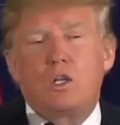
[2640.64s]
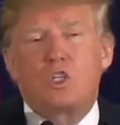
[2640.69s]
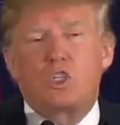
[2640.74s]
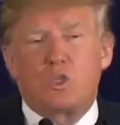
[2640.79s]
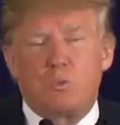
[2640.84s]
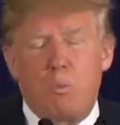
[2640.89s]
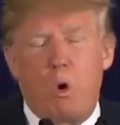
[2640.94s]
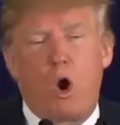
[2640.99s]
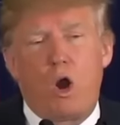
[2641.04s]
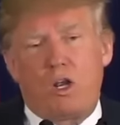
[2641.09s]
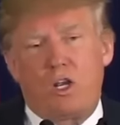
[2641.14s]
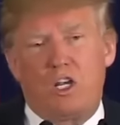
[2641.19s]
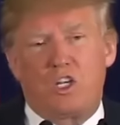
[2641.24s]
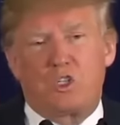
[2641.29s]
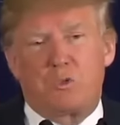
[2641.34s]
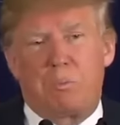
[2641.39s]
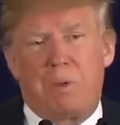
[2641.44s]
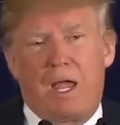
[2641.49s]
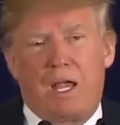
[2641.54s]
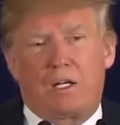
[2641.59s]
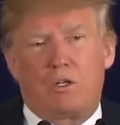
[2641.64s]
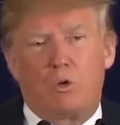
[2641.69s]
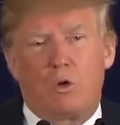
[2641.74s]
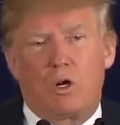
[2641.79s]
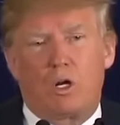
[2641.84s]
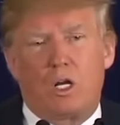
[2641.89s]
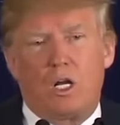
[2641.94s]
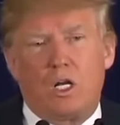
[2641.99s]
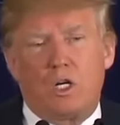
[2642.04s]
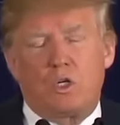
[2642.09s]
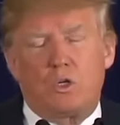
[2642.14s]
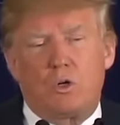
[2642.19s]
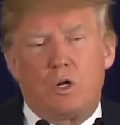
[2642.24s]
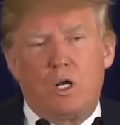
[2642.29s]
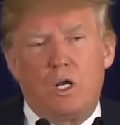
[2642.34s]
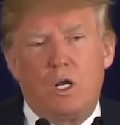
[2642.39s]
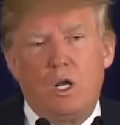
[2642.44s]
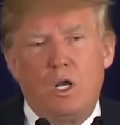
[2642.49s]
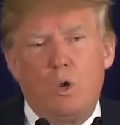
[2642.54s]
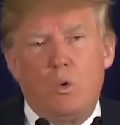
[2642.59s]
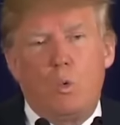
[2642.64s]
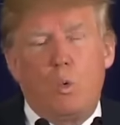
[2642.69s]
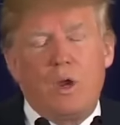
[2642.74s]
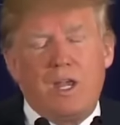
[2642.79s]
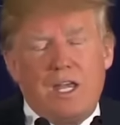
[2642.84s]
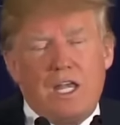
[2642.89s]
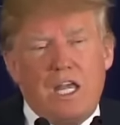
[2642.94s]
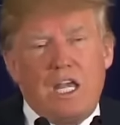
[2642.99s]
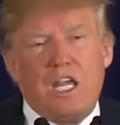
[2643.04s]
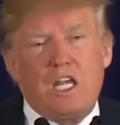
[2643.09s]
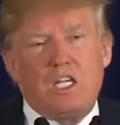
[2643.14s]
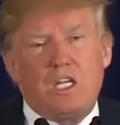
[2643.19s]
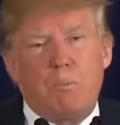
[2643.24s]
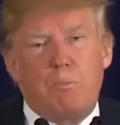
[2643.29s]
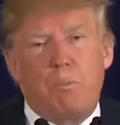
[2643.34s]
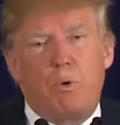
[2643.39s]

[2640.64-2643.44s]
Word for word: smartness back to our country. We need